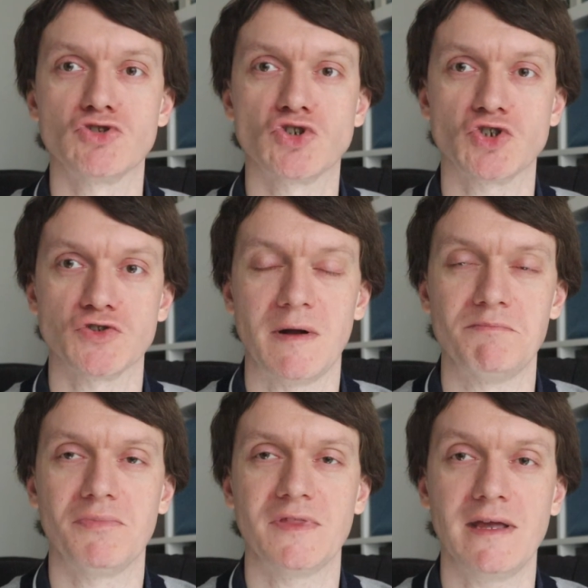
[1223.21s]

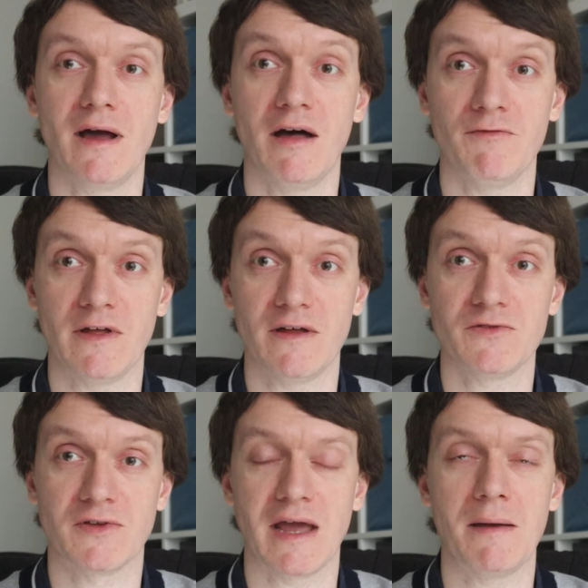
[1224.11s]
trump the other
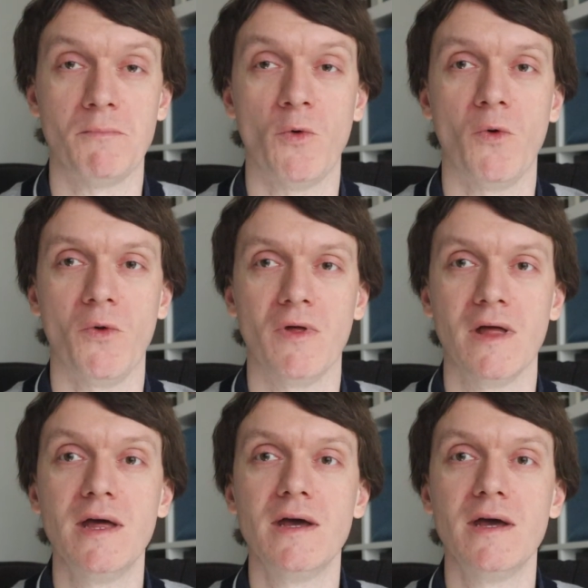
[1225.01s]
to get more